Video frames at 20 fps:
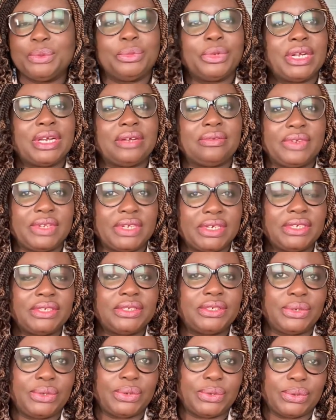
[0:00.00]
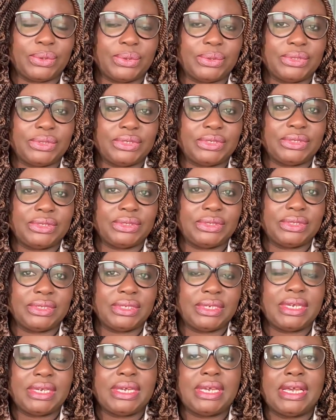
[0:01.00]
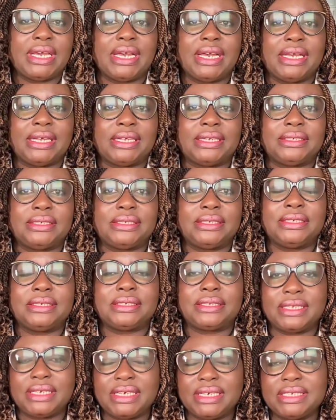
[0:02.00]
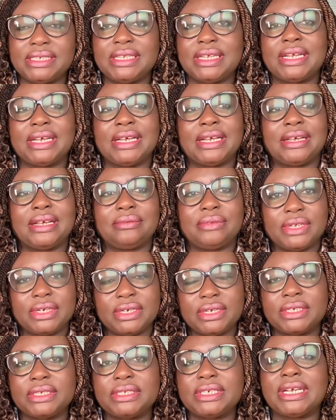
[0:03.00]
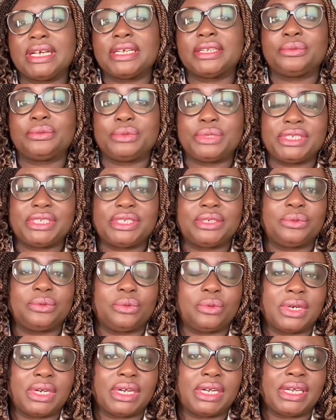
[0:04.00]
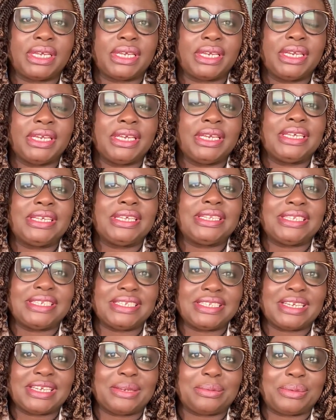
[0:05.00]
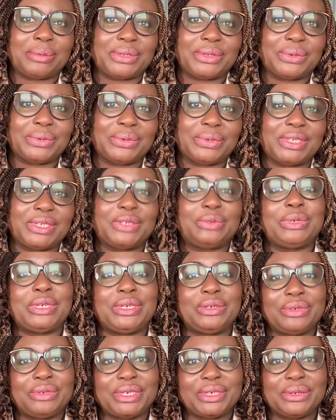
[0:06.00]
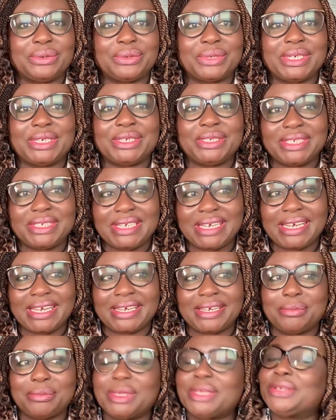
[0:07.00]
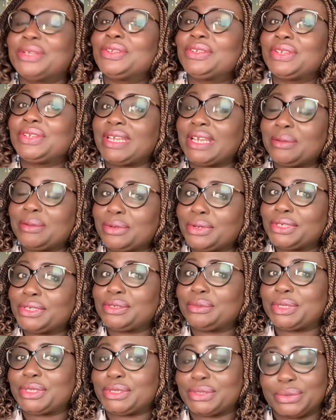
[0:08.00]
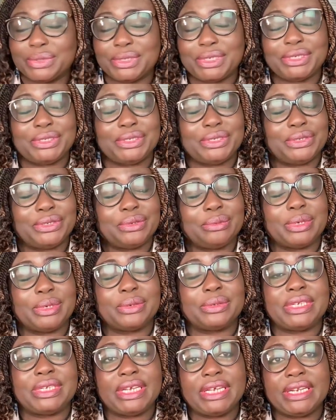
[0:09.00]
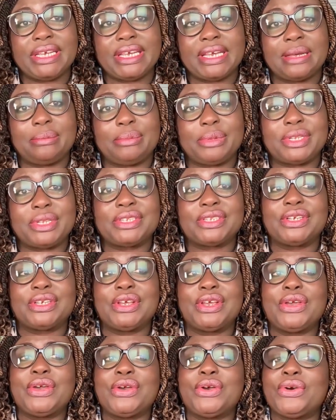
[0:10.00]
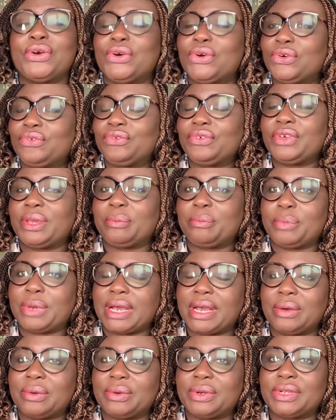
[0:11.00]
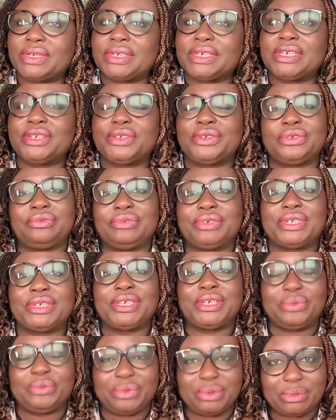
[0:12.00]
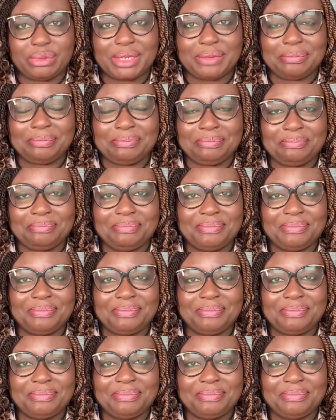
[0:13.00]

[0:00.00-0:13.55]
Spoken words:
But I've learned a lot. And the things that I have learned are the reason why this episode is being recorded today. Because today I'm going to be talking to you about daily habits of empowered introverted women.